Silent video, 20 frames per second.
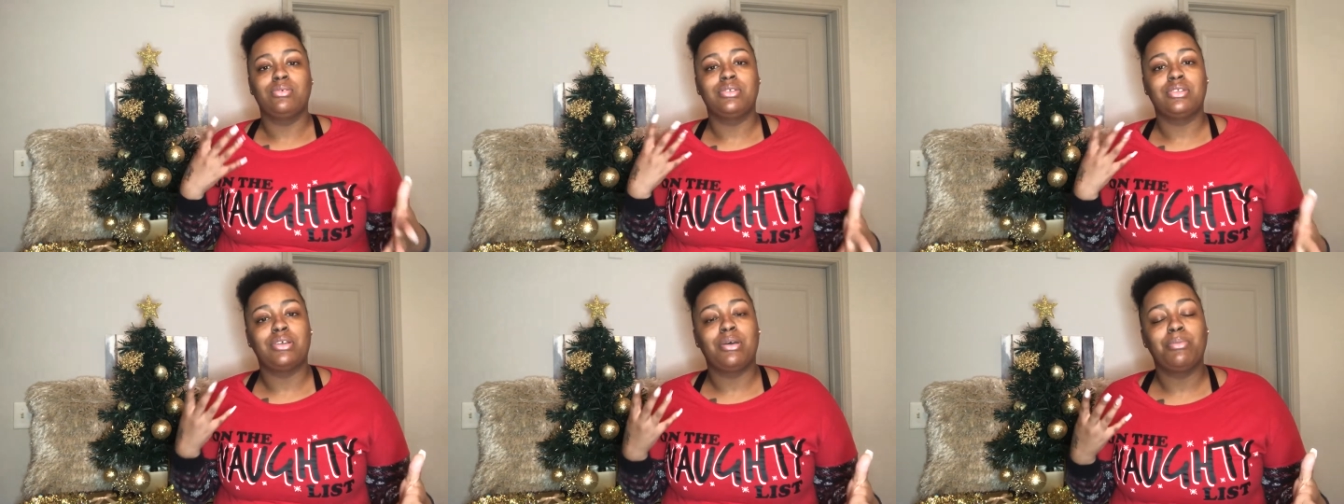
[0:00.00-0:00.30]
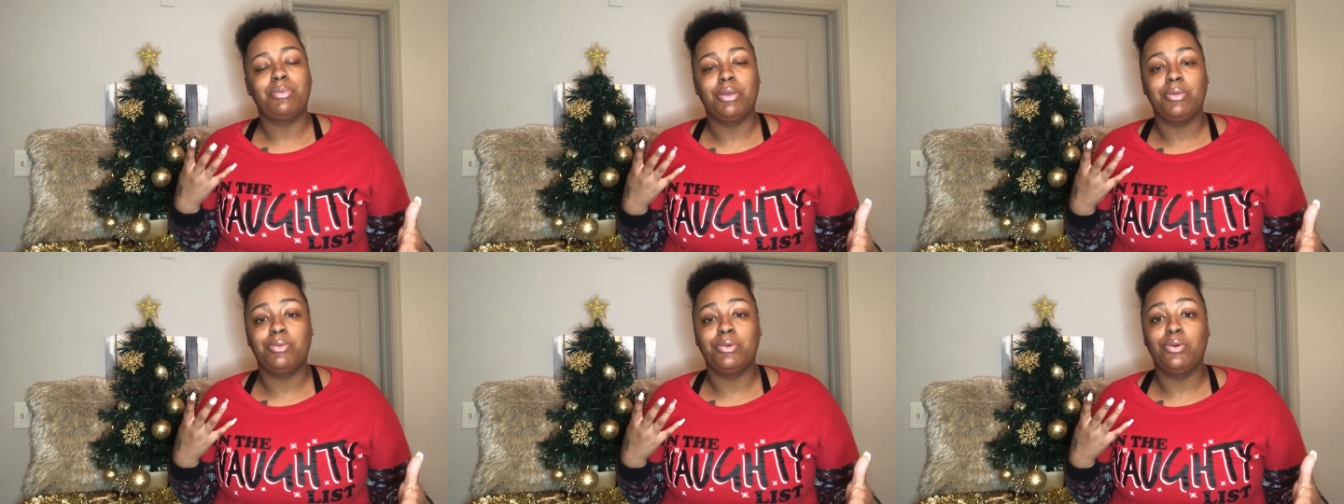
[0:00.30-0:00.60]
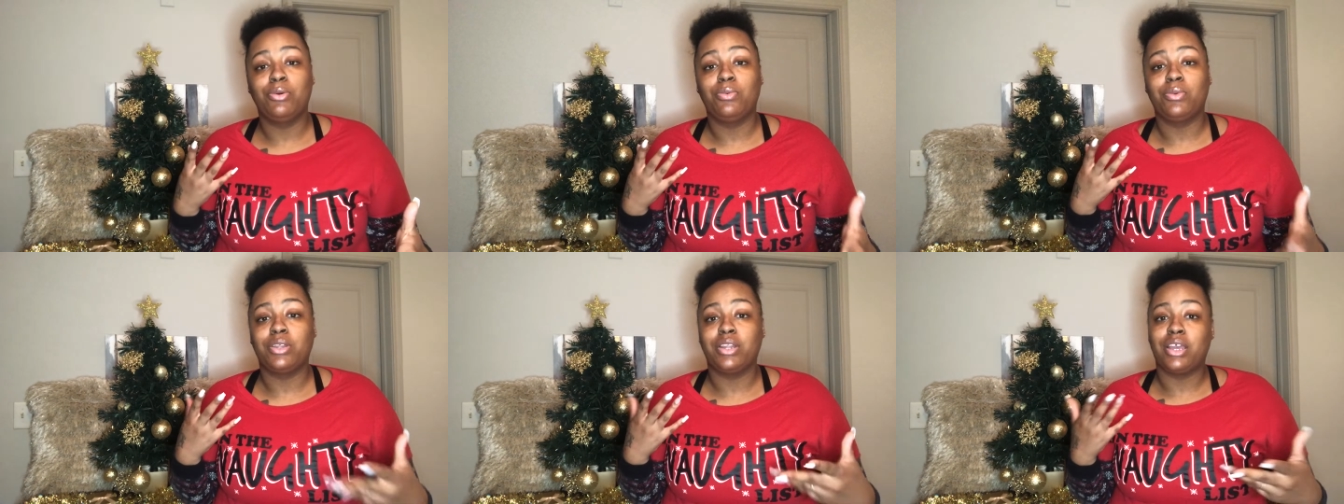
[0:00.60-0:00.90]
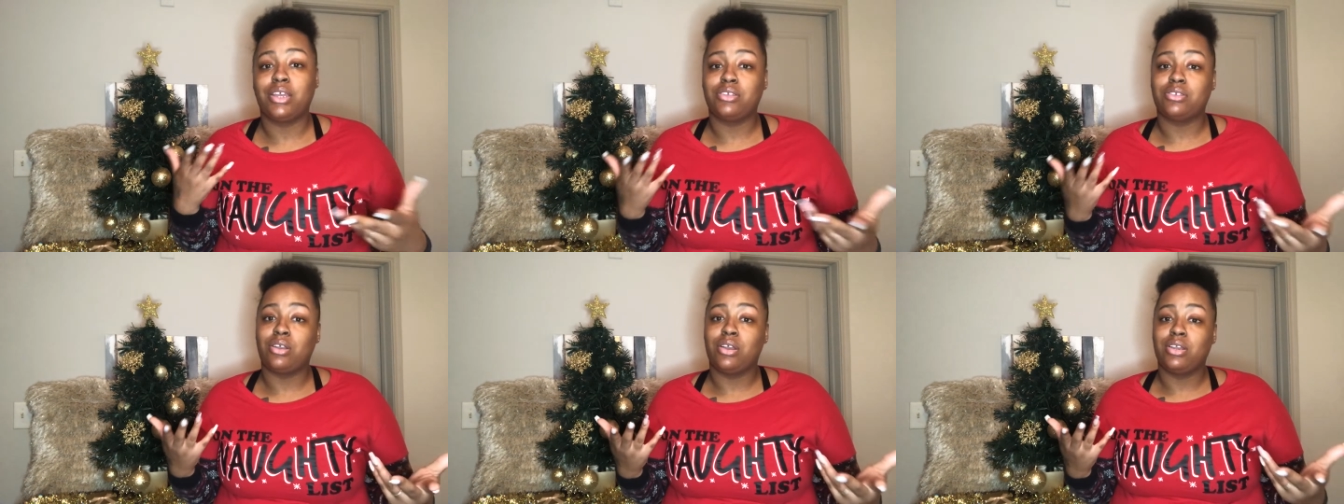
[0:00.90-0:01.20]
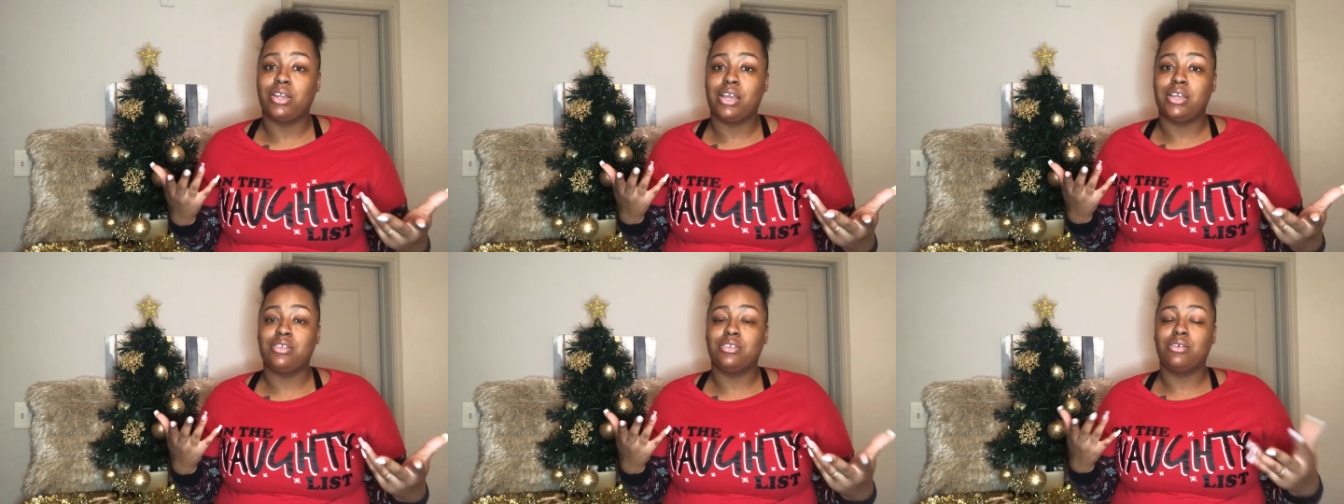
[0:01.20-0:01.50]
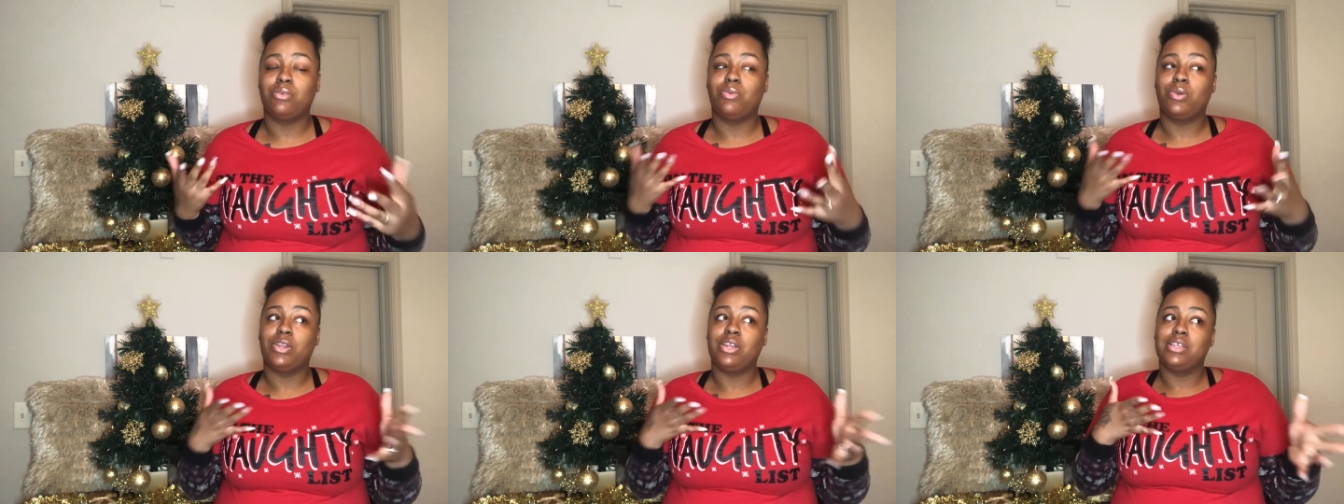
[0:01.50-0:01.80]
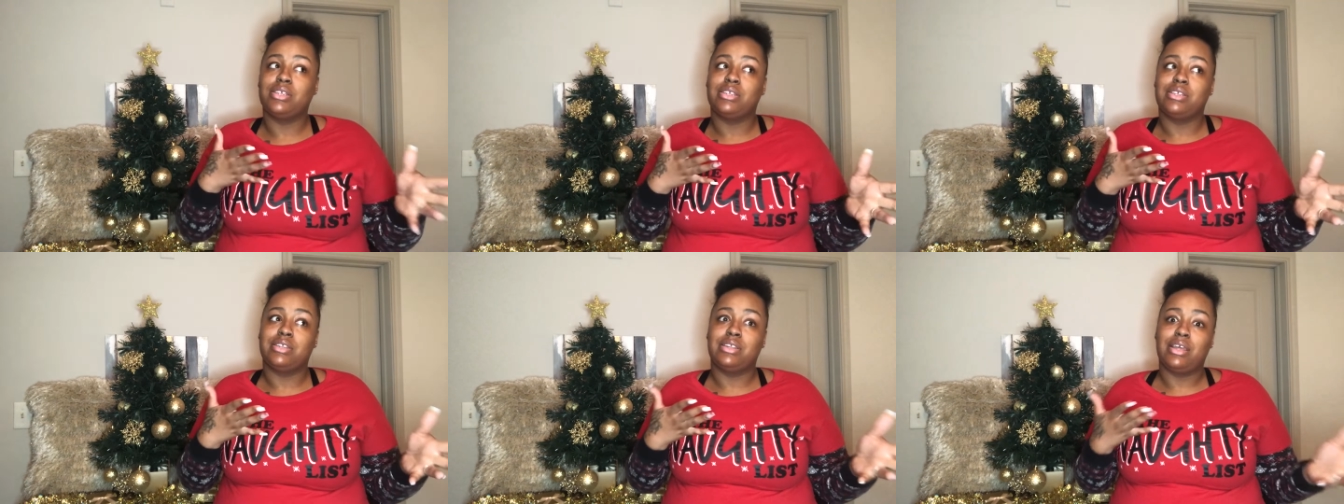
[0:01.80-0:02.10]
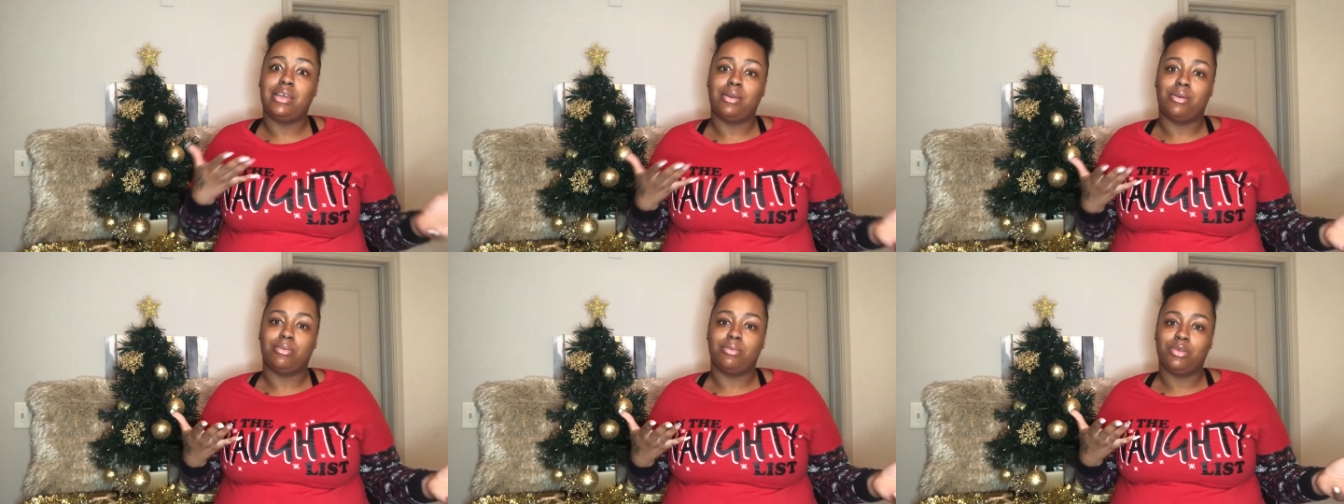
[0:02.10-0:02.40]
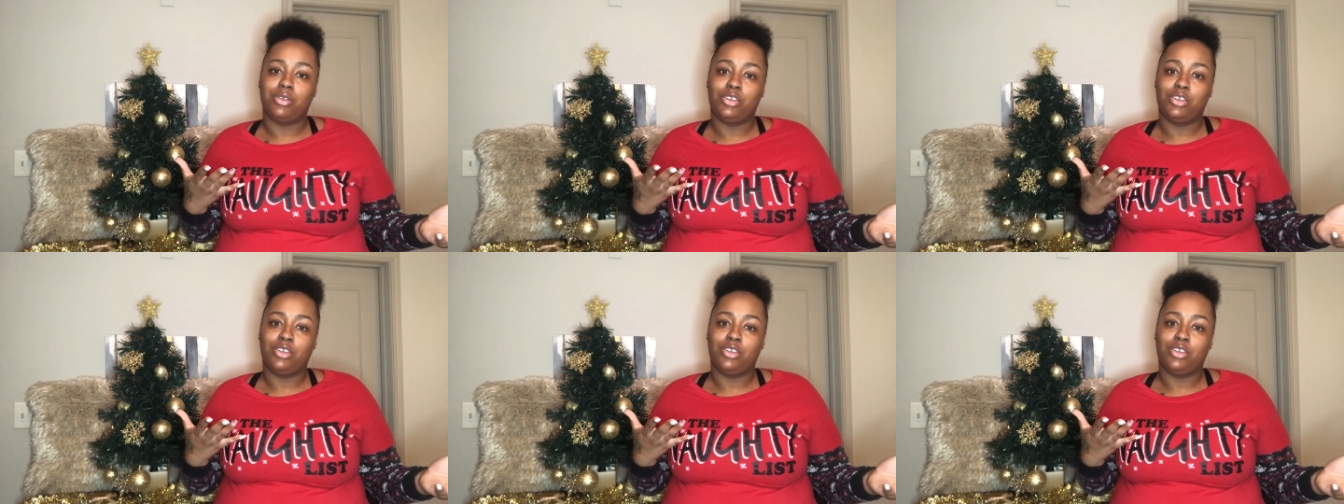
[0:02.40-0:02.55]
some people when they start dating someone it's them